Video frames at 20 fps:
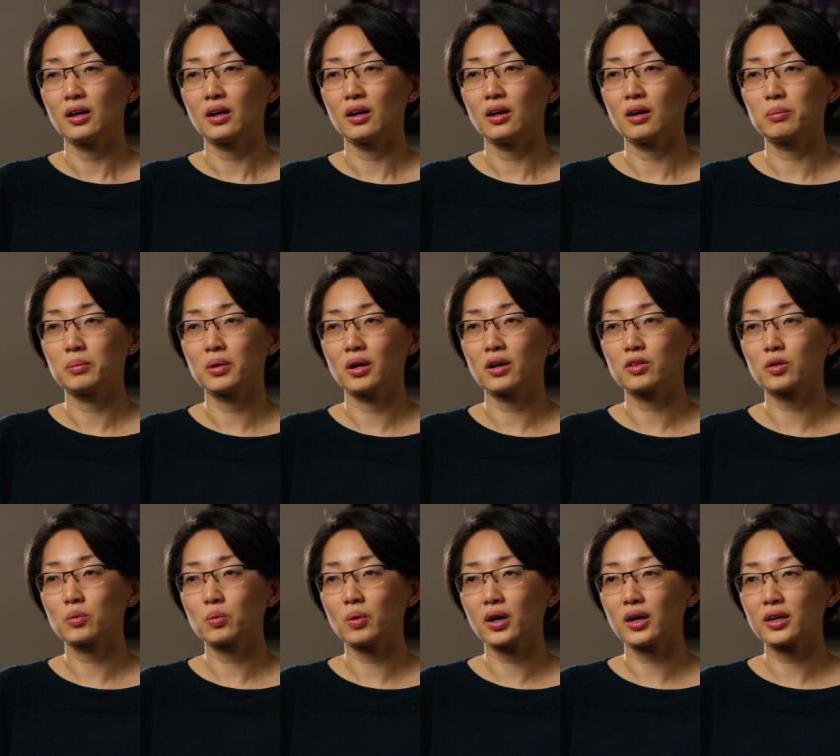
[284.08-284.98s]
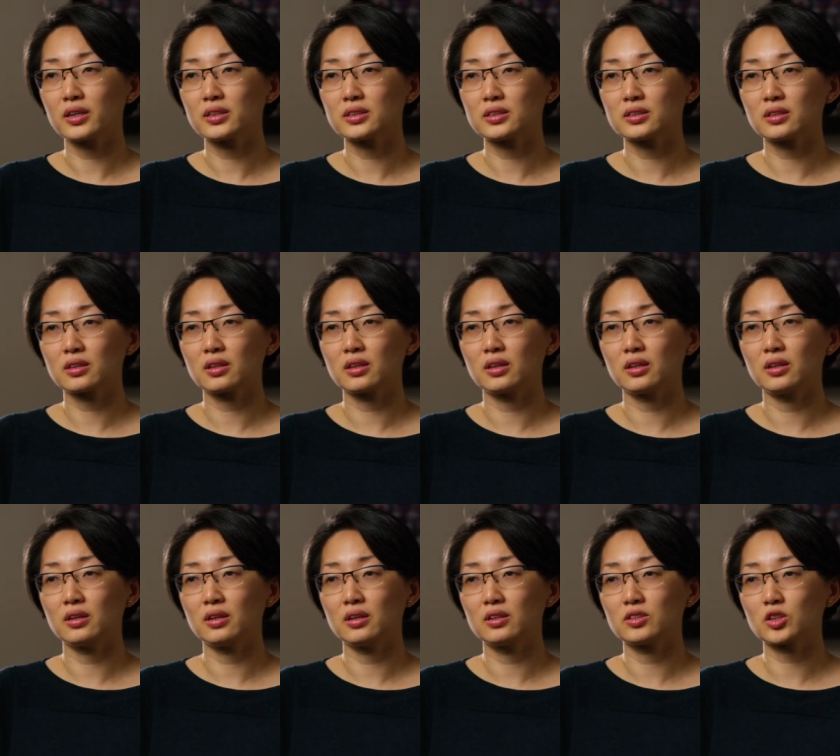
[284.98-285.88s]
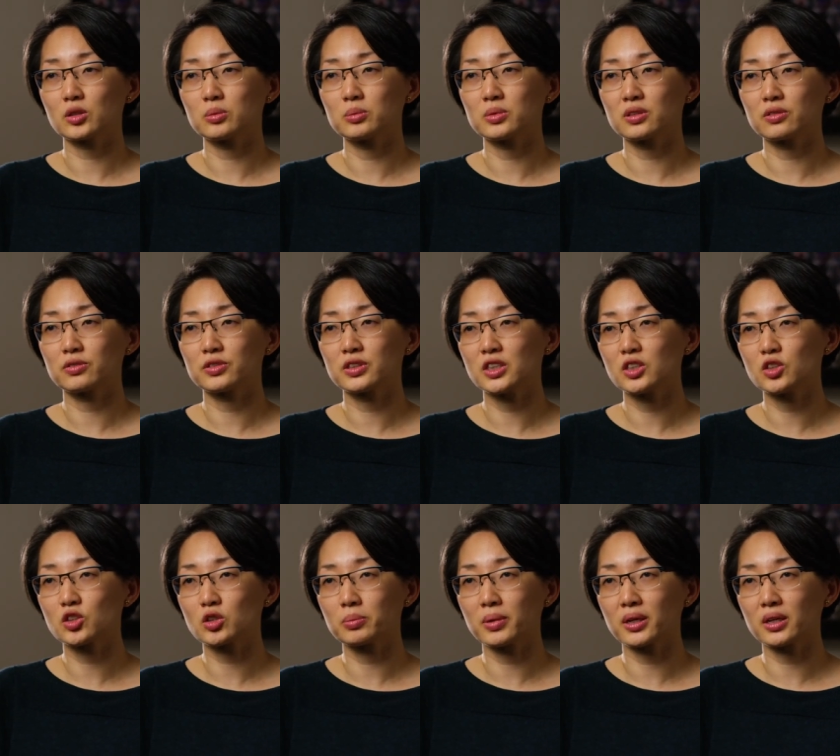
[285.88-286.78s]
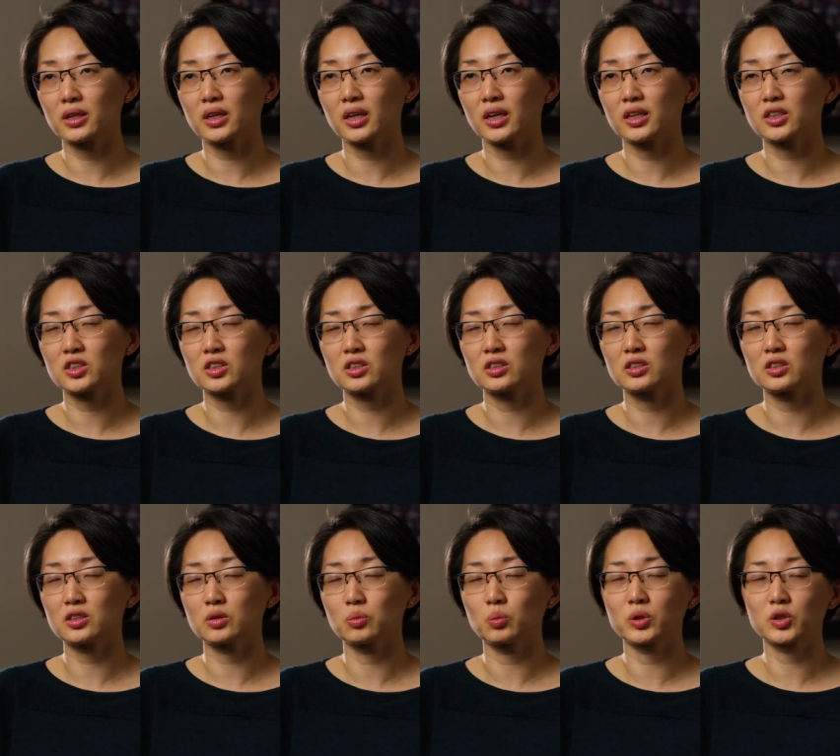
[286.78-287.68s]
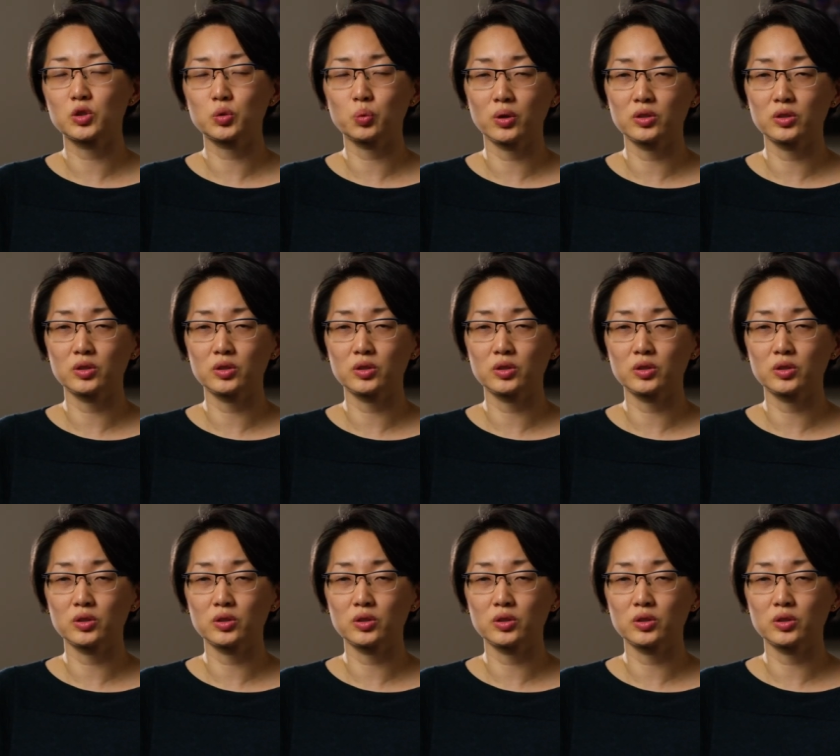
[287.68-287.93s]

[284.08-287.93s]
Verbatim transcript: Um, otherwise, the, in terms of seizure medications and which